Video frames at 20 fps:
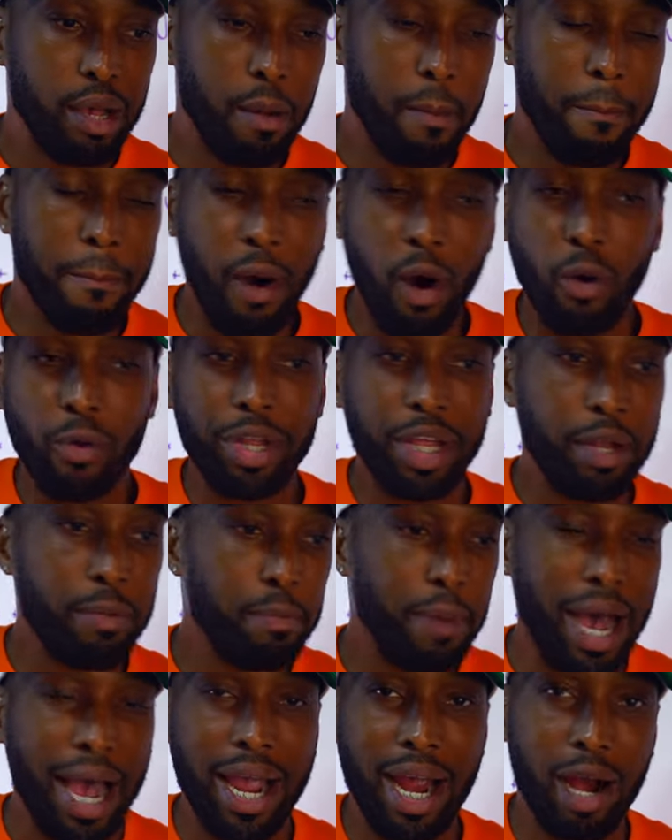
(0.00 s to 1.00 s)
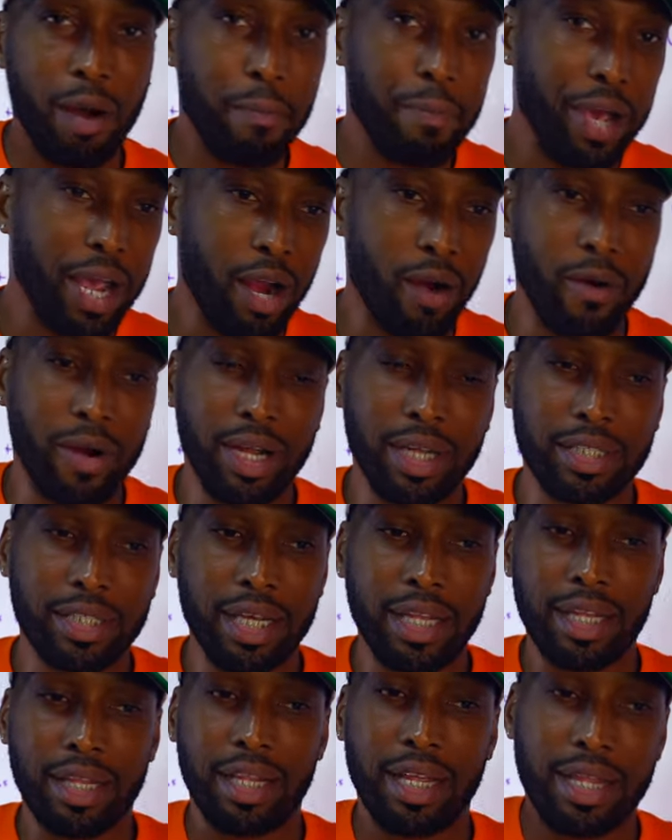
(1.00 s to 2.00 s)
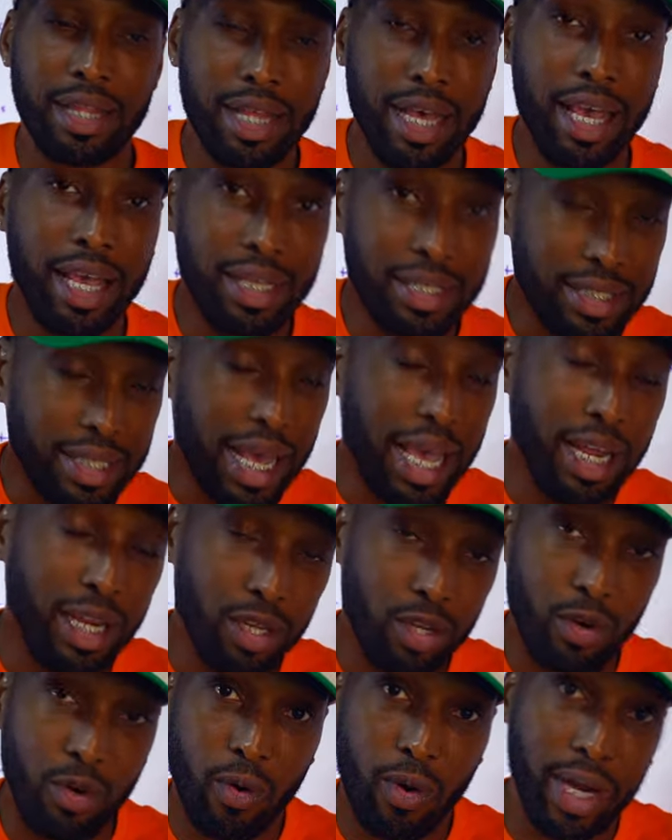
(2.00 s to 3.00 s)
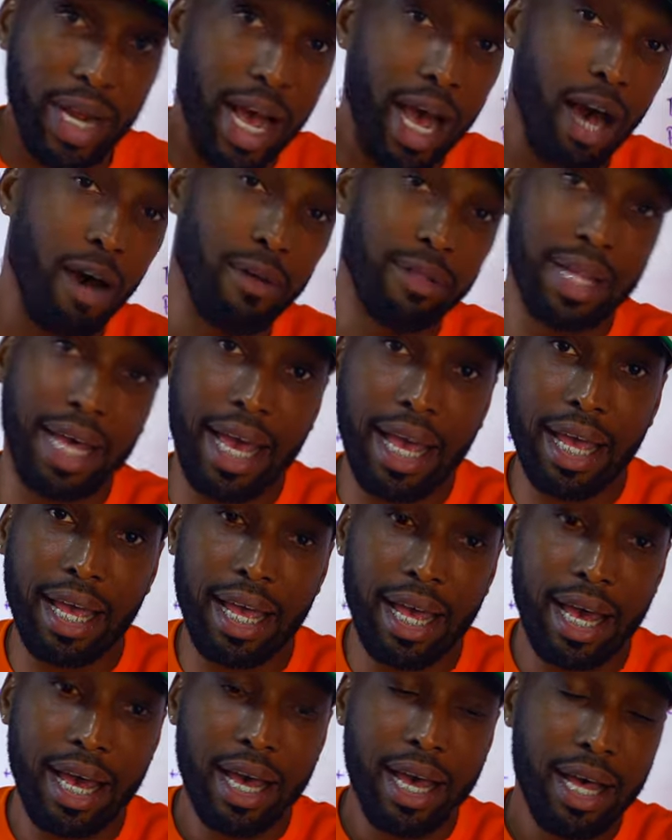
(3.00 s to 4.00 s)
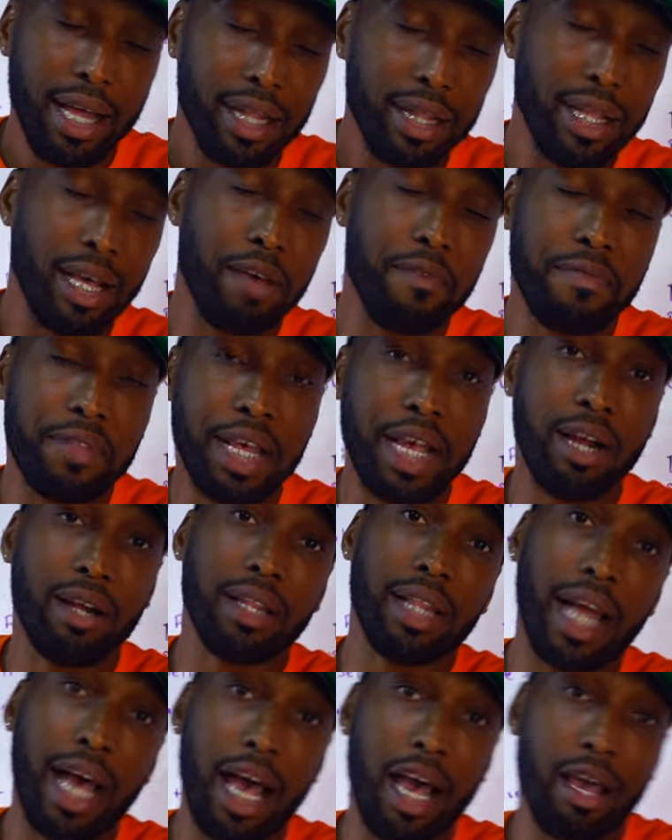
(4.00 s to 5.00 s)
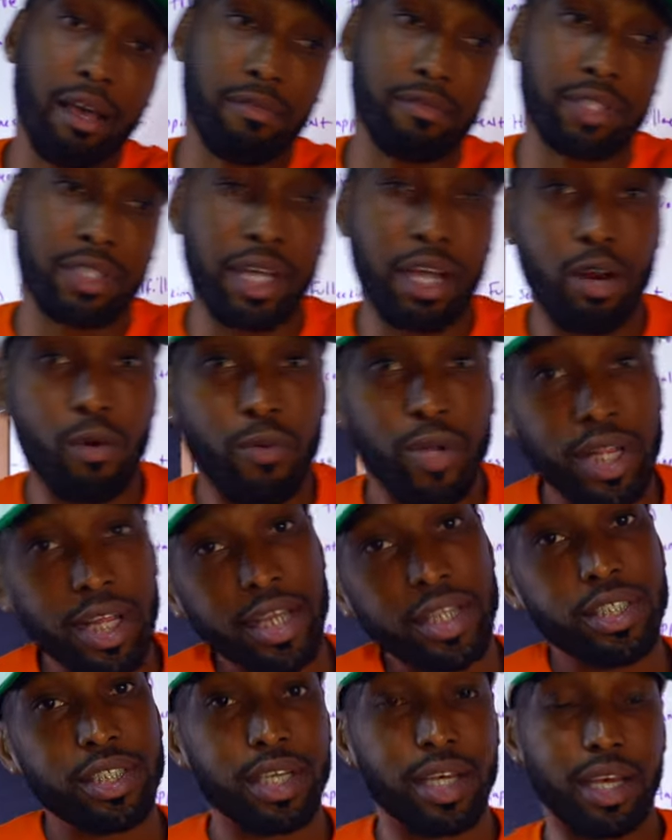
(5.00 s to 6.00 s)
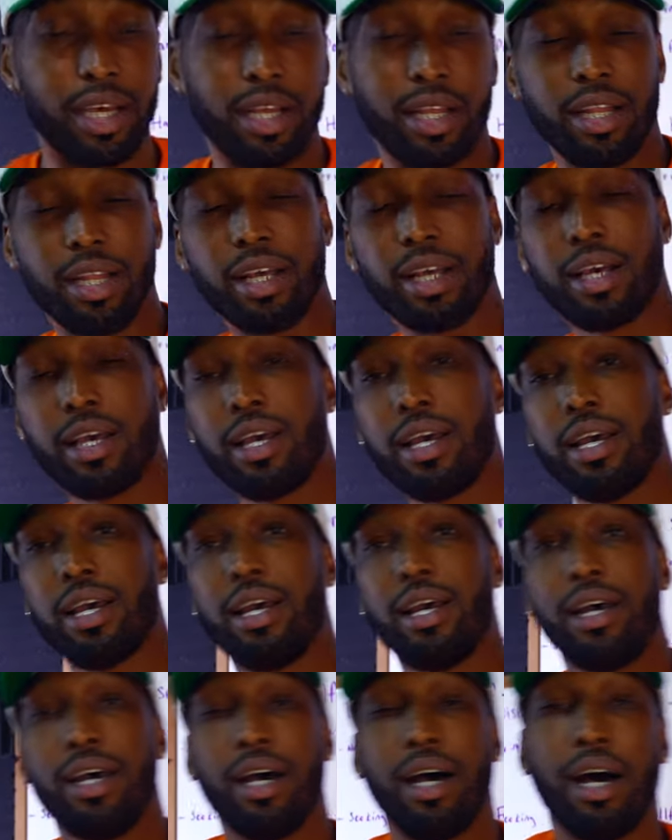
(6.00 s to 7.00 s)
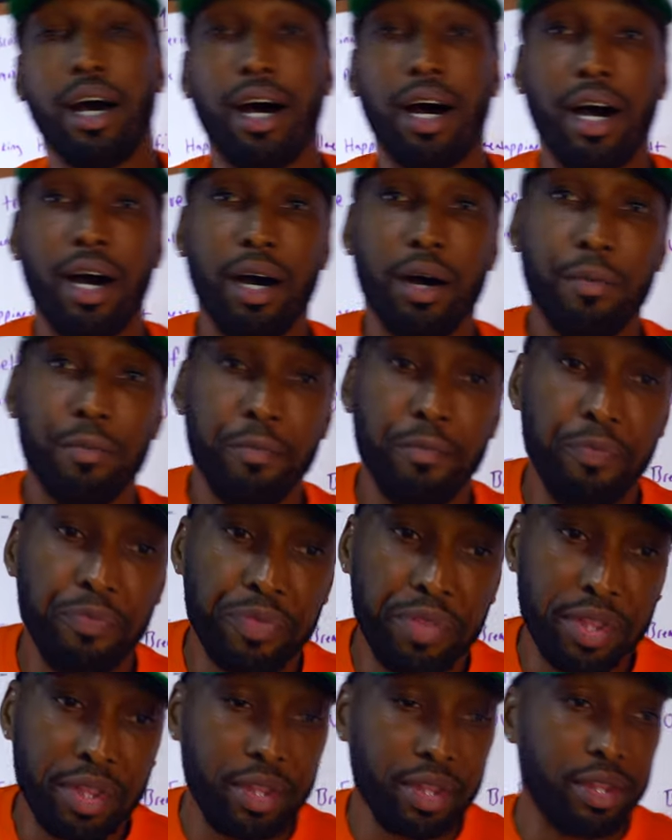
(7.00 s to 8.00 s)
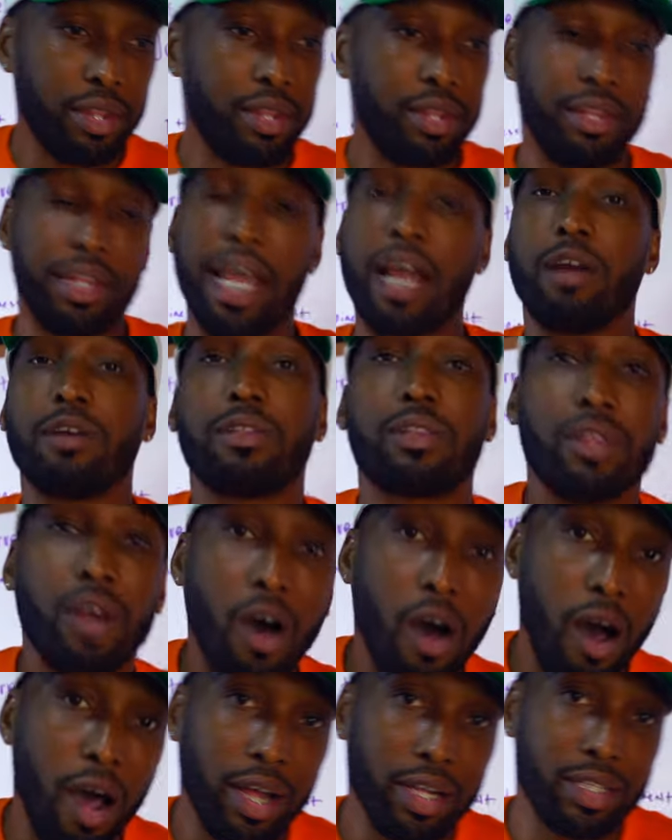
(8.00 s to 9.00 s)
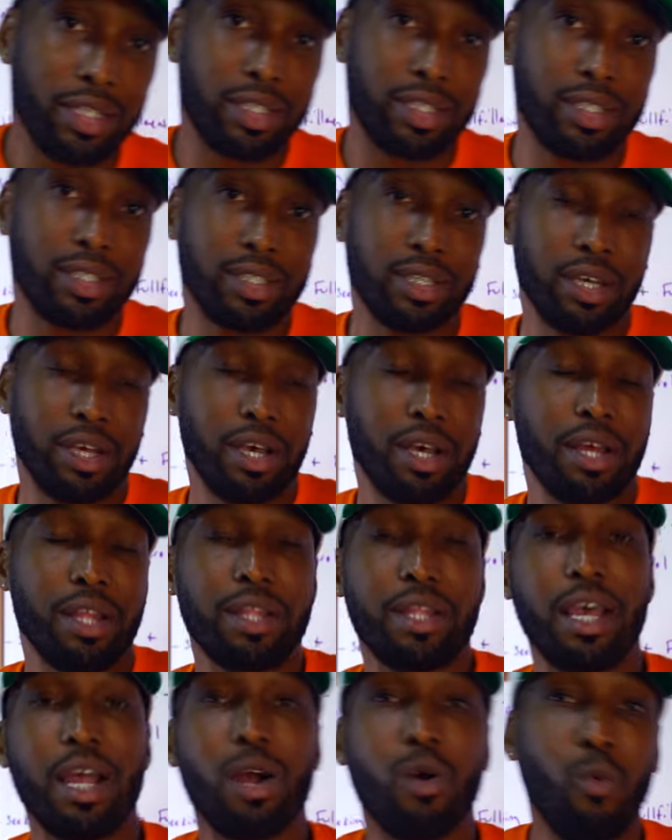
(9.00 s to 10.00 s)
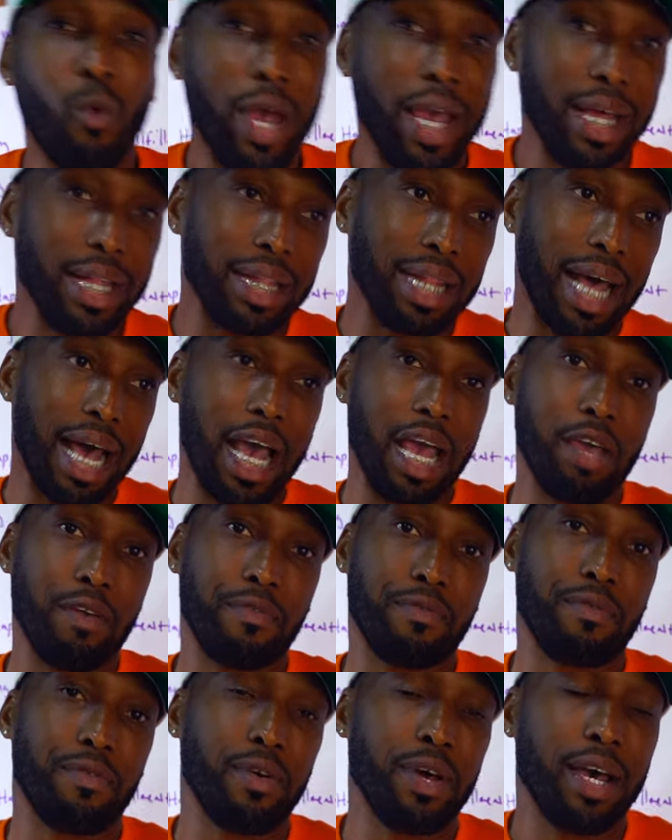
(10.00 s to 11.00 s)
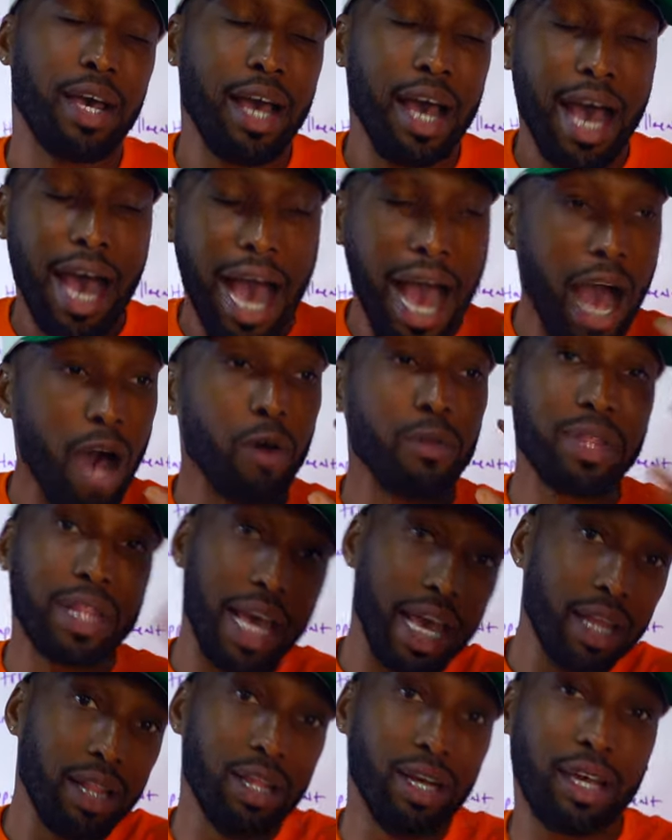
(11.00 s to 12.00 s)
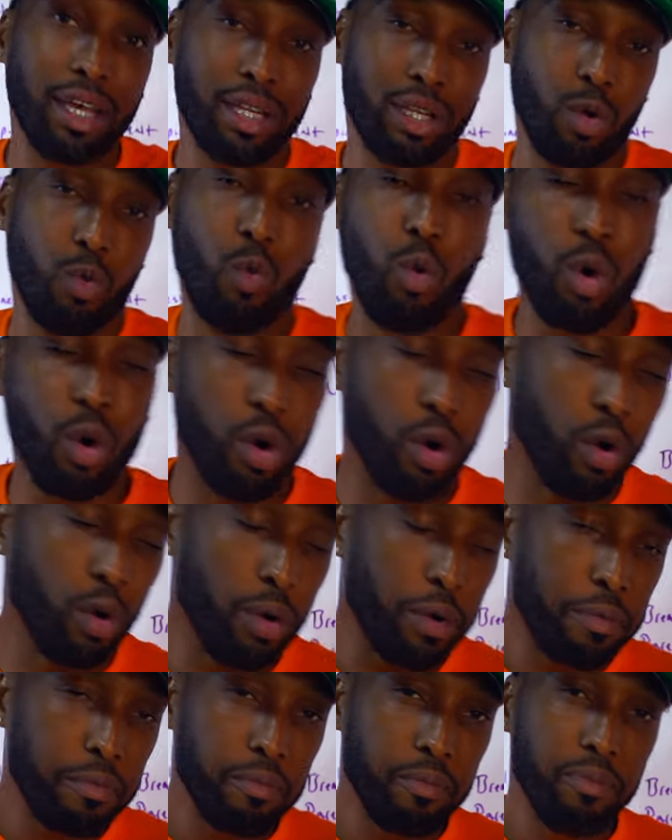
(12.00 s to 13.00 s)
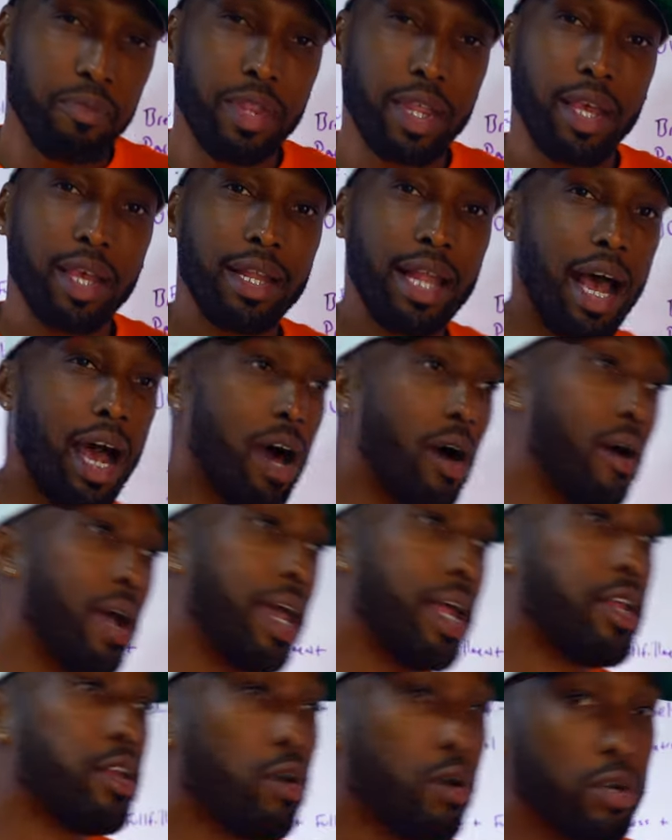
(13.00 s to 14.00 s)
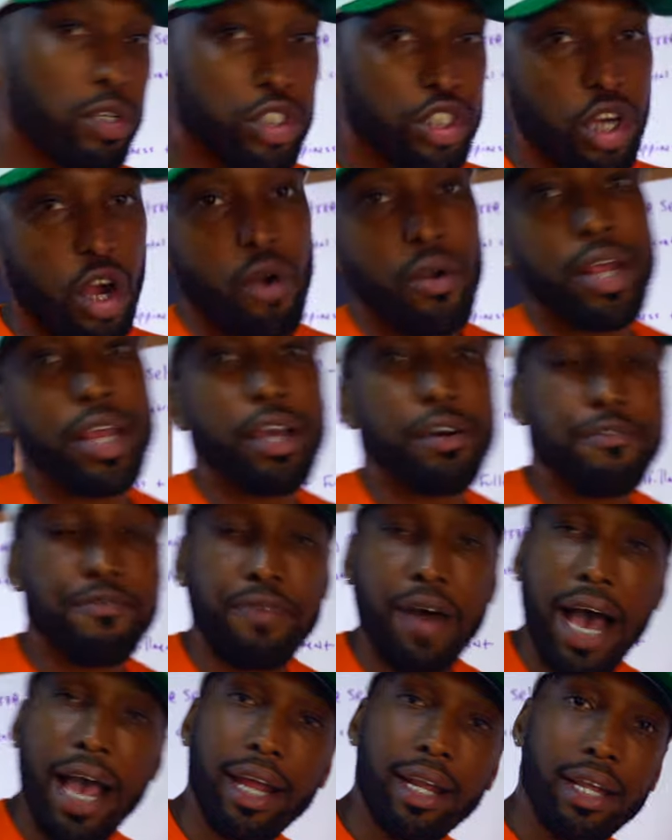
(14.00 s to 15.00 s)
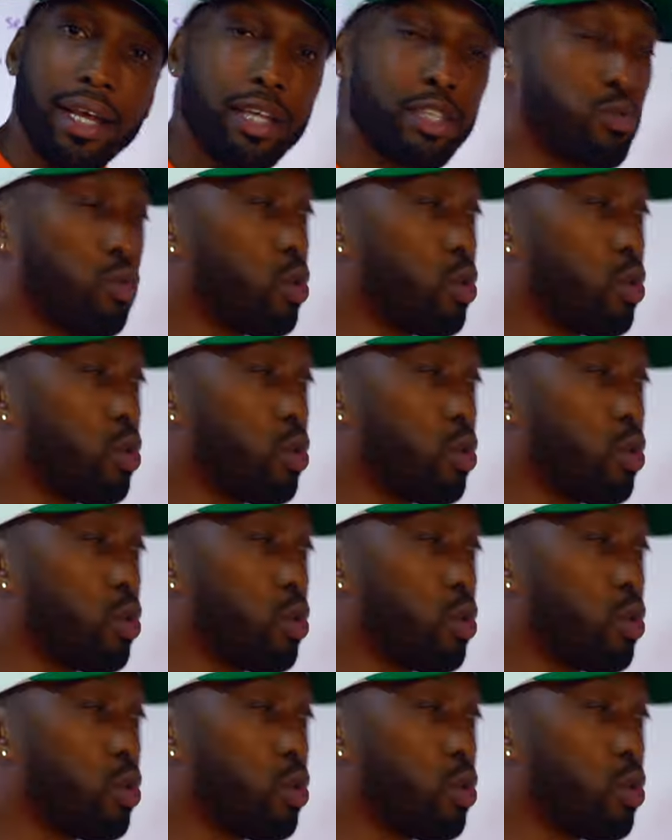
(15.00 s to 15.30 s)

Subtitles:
molded by our parents and the things they do and how they live their lives, their religion, their thoughts, their way of life, how they look at the world. Now, in your journey of findings,